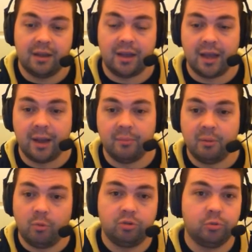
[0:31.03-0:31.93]
and
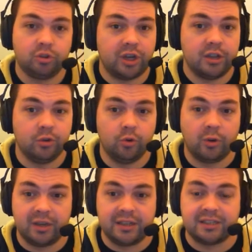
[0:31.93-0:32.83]
we'll try and do
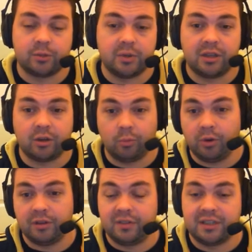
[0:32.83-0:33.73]
one of these a week or
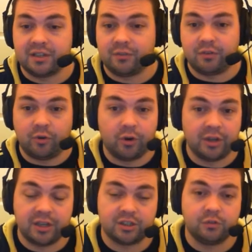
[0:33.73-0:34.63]
one of these every
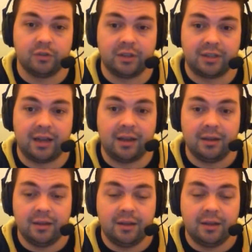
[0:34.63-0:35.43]
fortnight or something like that,